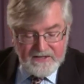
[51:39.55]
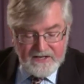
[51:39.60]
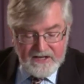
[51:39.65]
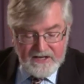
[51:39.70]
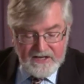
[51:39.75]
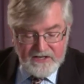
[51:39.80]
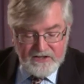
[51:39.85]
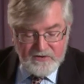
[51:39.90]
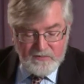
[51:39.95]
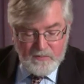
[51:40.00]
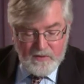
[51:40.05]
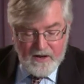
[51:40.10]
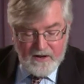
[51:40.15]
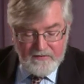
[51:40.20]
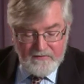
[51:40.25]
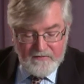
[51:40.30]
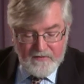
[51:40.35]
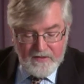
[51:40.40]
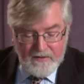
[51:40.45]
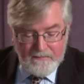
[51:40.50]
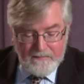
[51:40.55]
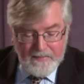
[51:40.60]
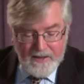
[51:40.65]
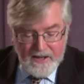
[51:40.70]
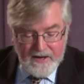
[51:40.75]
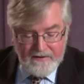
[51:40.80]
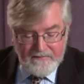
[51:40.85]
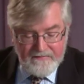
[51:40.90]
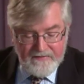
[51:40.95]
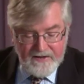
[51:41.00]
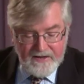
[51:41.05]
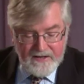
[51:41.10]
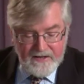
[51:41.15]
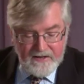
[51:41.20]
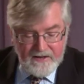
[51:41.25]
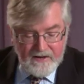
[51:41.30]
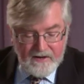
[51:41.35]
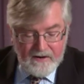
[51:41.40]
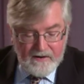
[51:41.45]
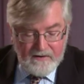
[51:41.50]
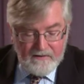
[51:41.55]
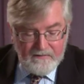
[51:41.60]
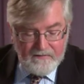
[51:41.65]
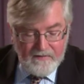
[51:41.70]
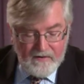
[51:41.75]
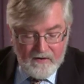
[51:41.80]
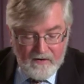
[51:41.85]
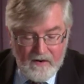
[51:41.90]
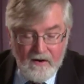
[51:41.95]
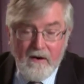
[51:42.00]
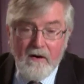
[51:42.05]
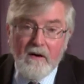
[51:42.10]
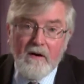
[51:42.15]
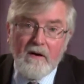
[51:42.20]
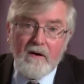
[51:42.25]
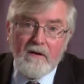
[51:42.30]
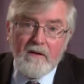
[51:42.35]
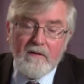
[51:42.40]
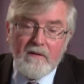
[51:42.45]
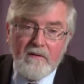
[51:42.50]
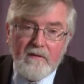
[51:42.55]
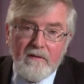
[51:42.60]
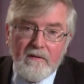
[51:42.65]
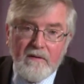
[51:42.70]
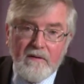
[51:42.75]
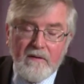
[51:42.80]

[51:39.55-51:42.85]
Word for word: to each one for the benefit of all.